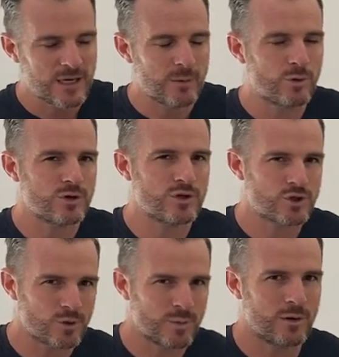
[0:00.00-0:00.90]
and what you
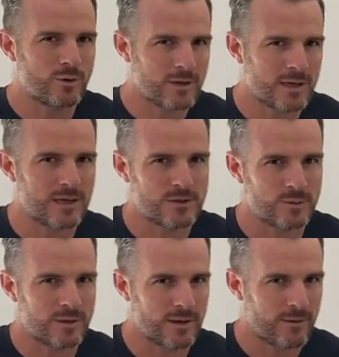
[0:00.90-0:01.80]
should be looking at
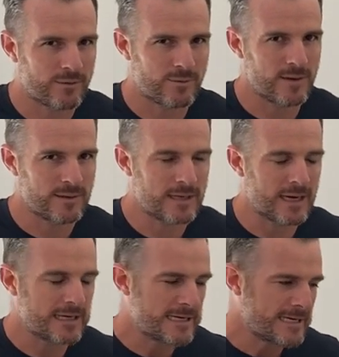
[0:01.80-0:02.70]
doing throughout the
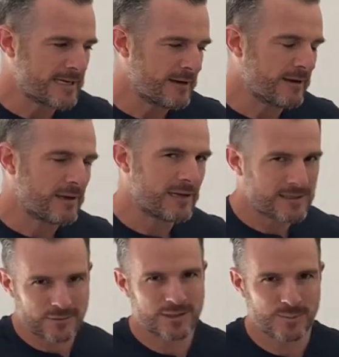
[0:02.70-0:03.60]
day.
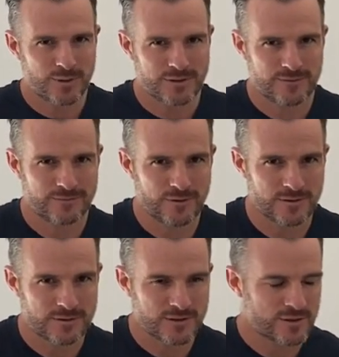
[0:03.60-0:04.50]
Let's look at your posture
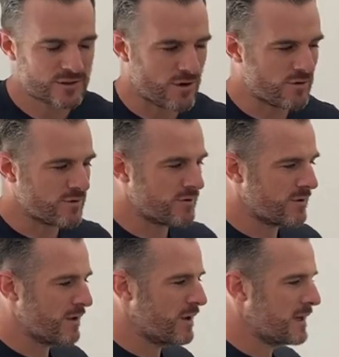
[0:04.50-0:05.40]
first. So
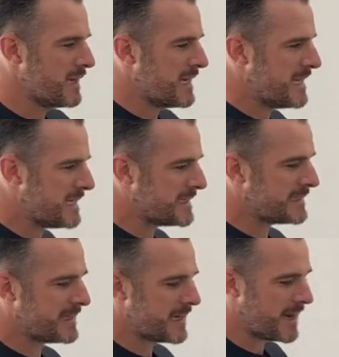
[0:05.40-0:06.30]
in a
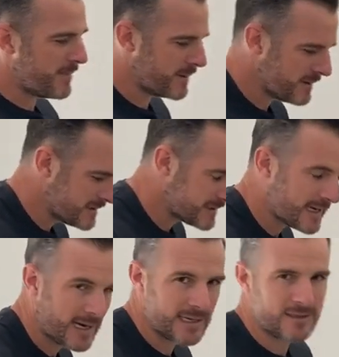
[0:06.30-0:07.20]
setup,
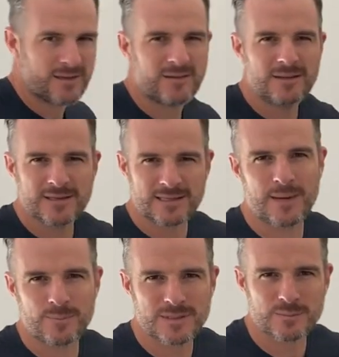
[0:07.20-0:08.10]
say, and this
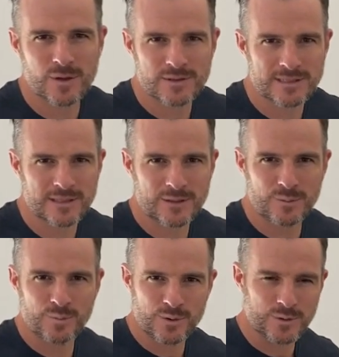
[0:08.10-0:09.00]
happens mostly at
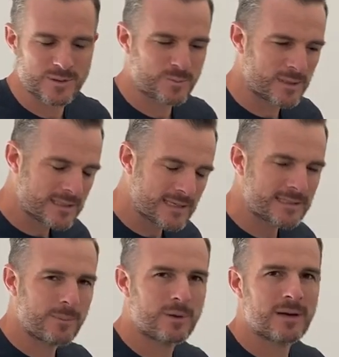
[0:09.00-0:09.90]
computers, but it does
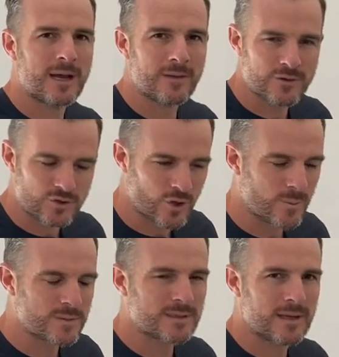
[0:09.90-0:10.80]
happen in other
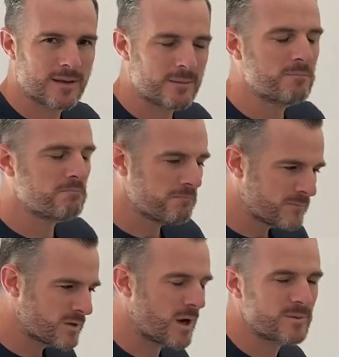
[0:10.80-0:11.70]
jobs and other
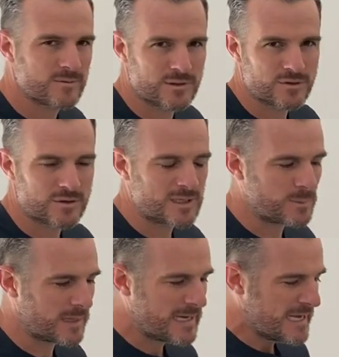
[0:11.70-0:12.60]
types of industries,
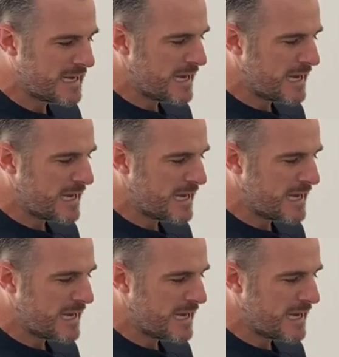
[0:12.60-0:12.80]
but